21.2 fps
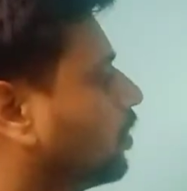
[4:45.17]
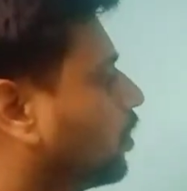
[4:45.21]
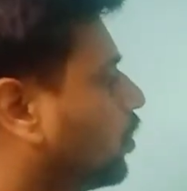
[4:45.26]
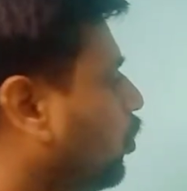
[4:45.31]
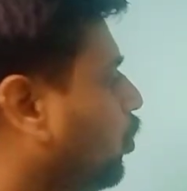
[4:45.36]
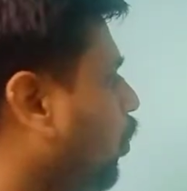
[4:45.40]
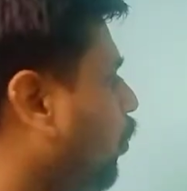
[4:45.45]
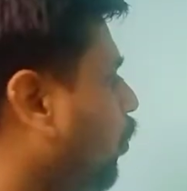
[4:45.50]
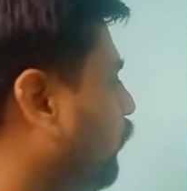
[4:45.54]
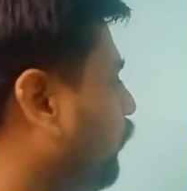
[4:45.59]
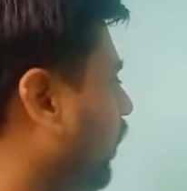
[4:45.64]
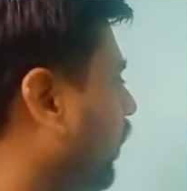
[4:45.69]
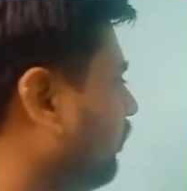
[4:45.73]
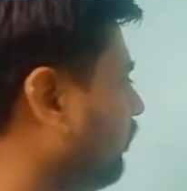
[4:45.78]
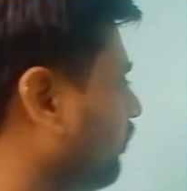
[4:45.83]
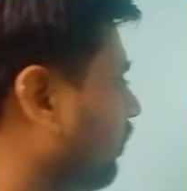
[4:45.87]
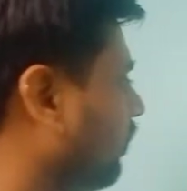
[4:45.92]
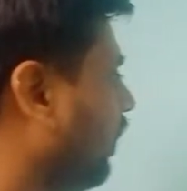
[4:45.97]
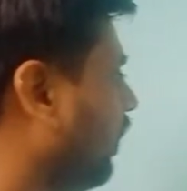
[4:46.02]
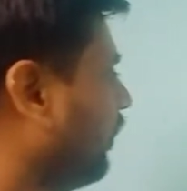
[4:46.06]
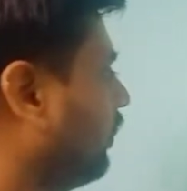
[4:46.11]
q of x
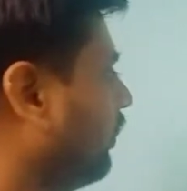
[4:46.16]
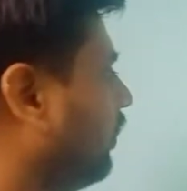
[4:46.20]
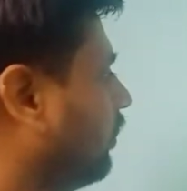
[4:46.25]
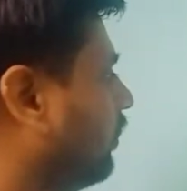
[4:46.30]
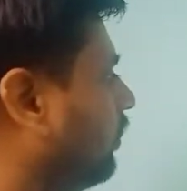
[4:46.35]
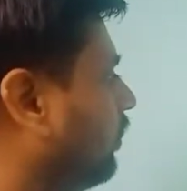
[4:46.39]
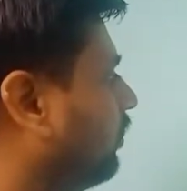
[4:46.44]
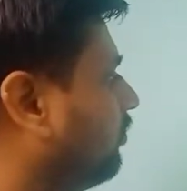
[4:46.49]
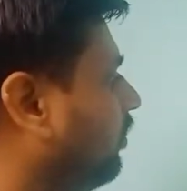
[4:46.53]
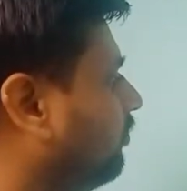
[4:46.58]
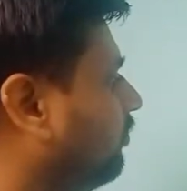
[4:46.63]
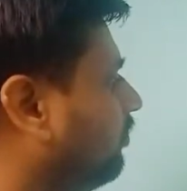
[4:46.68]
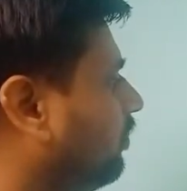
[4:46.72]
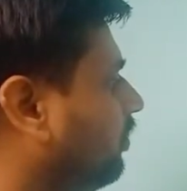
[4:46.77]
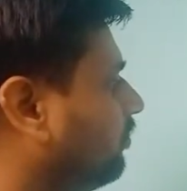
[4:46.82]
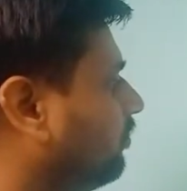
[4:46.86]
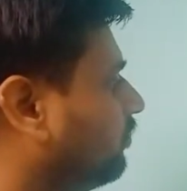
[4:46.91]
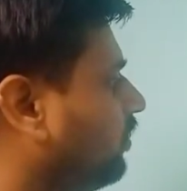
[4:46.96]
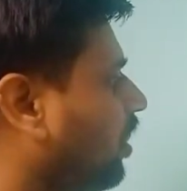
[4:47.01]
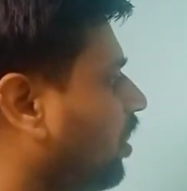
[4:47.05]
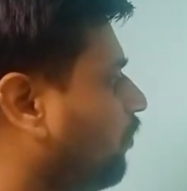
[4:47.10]
and this is the
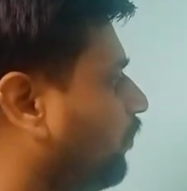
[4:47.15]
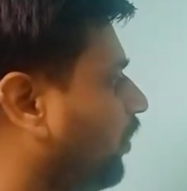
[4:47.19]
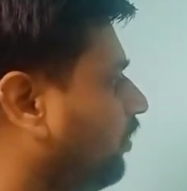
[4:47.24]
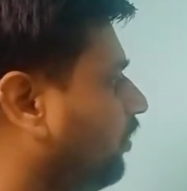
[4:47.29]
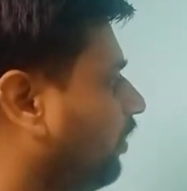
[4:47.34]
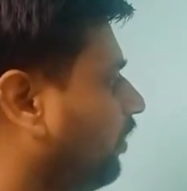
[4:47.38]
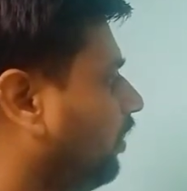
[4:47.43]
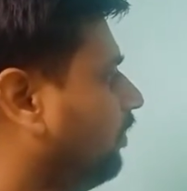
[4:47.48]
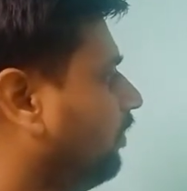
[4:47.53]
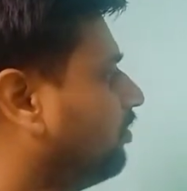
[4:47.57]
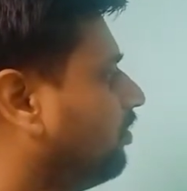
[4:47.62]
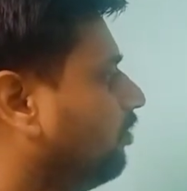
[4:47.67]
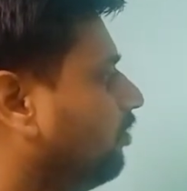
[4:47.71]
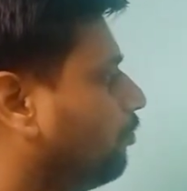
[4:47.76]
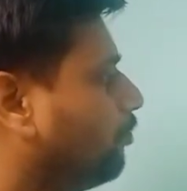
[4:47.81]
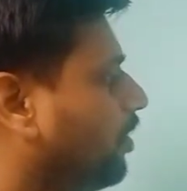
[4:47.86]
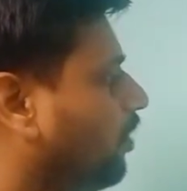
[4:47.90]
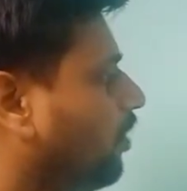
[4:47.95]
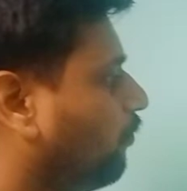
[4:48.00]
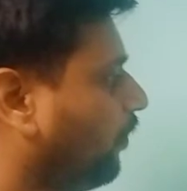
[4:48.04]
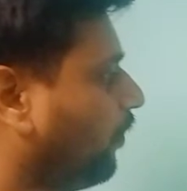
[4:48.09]
g of x and this is
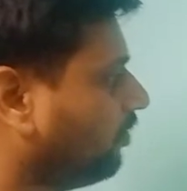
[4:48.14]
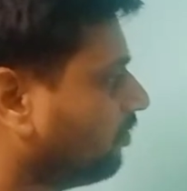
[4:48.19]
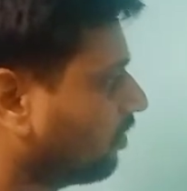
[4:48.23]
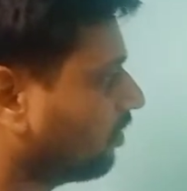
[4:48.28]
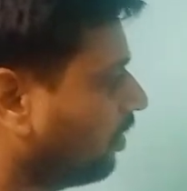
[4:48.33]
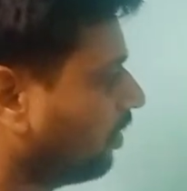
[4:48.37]
p of x